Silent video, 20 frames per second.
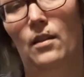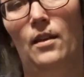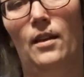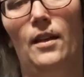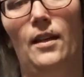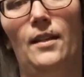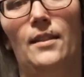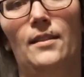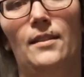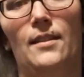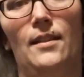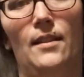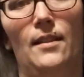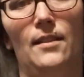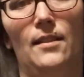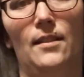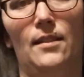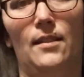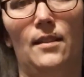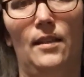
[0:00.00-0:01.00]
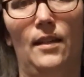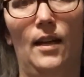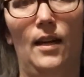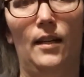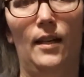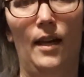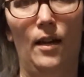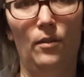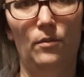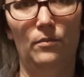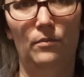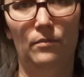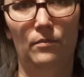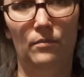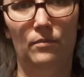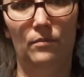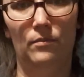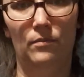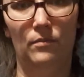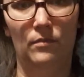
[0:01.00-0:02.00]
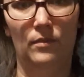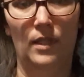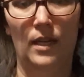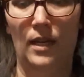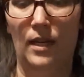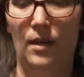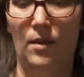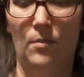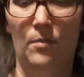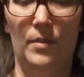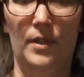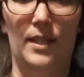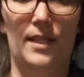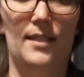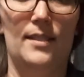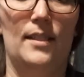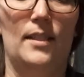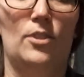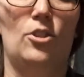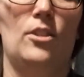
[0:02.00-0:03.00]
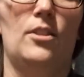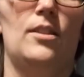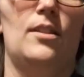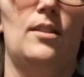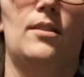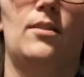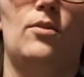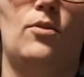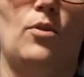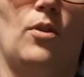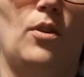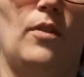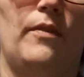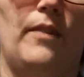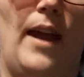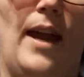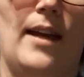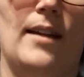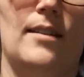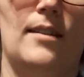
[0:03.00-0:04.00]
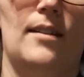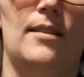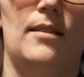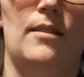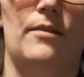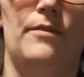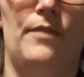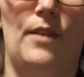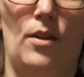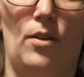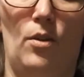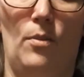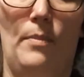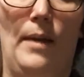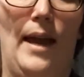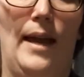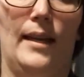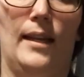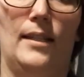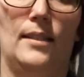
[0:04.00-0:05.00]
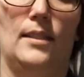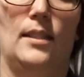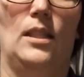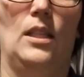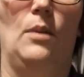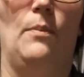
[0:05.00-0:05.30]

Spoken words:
is this cutout, because it just sort of acts as a funnel back into the